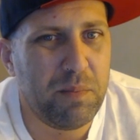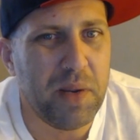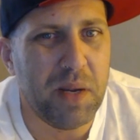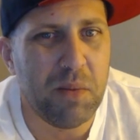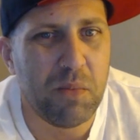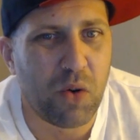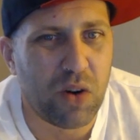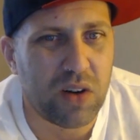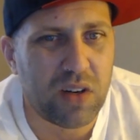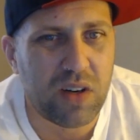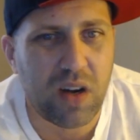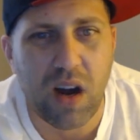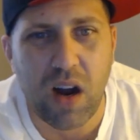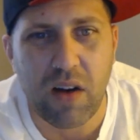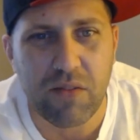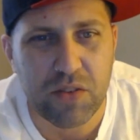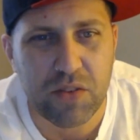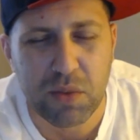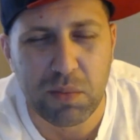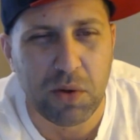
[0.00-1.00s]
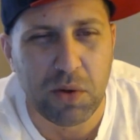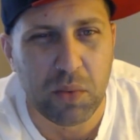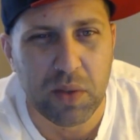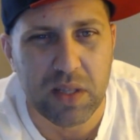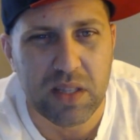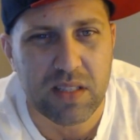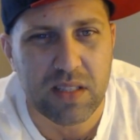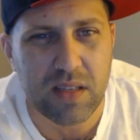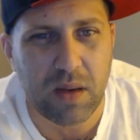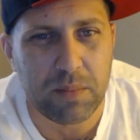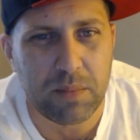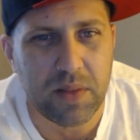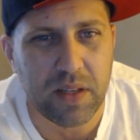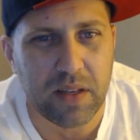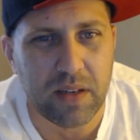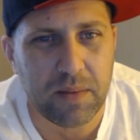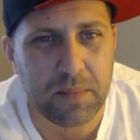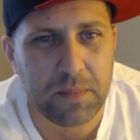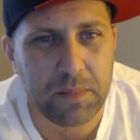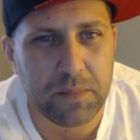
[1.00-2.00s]
be more comfortable with
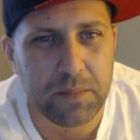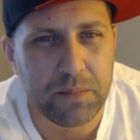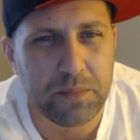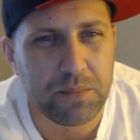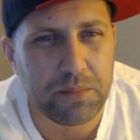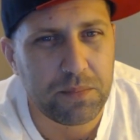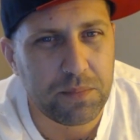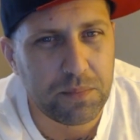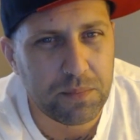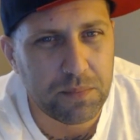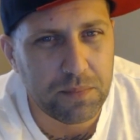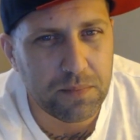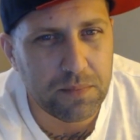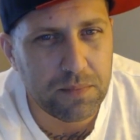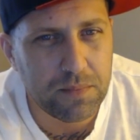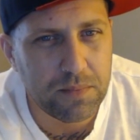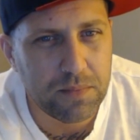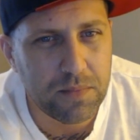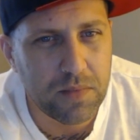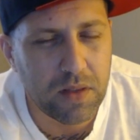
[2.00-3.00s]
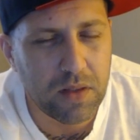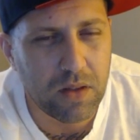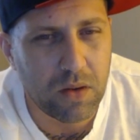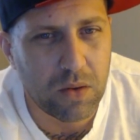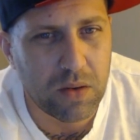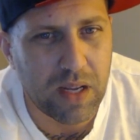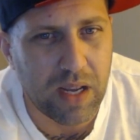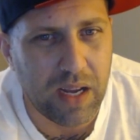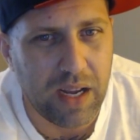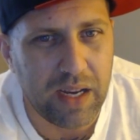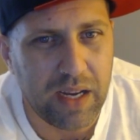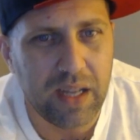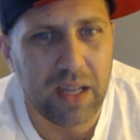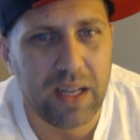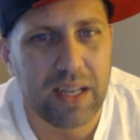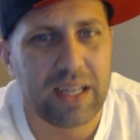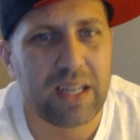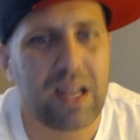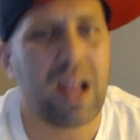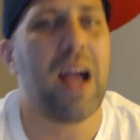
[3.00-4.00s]
something. Okay?
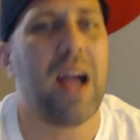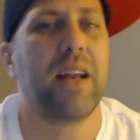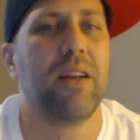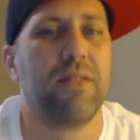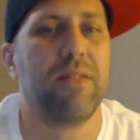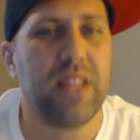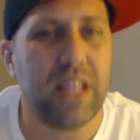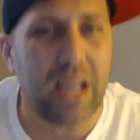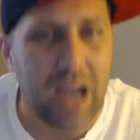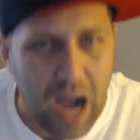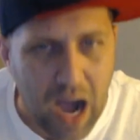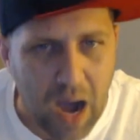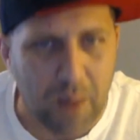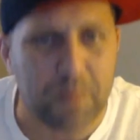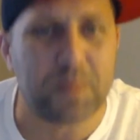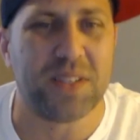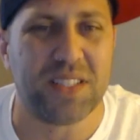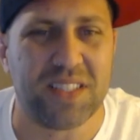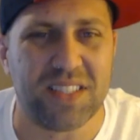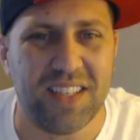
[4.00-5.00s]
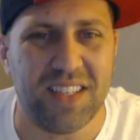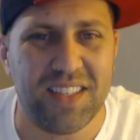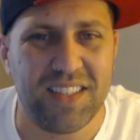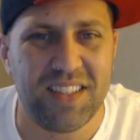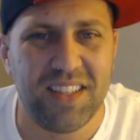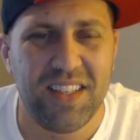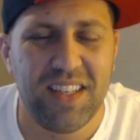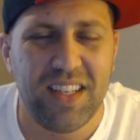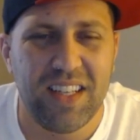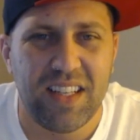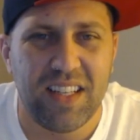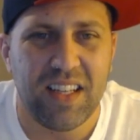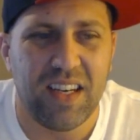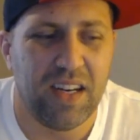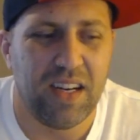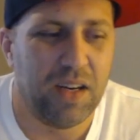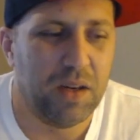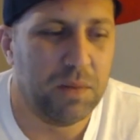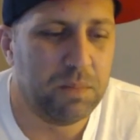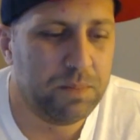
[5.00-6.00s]
Kind of the opposite.
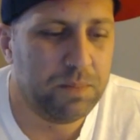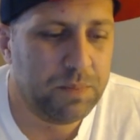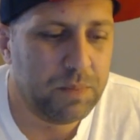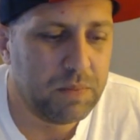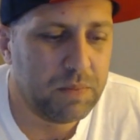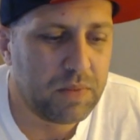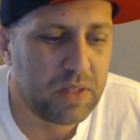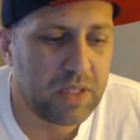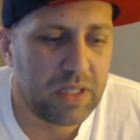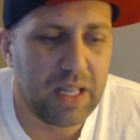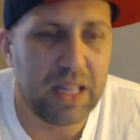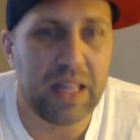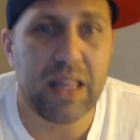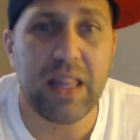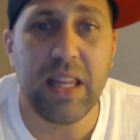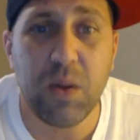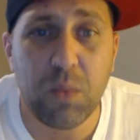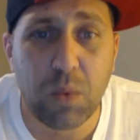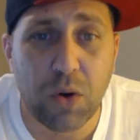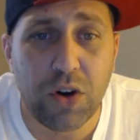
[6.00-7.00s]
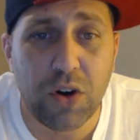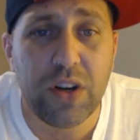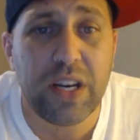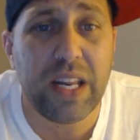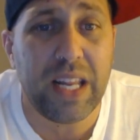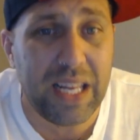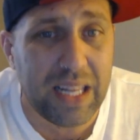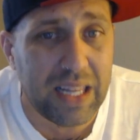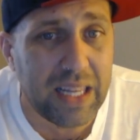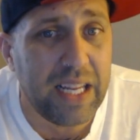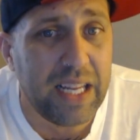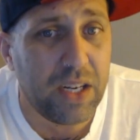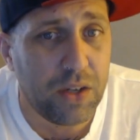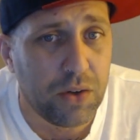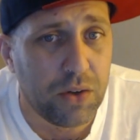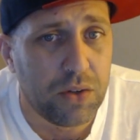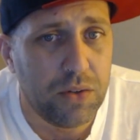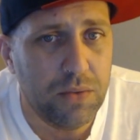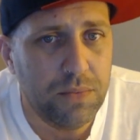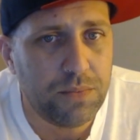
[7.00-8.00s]
The word
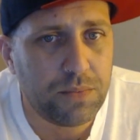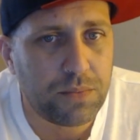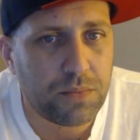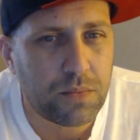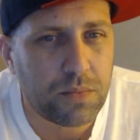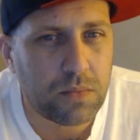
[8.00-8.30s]
illegal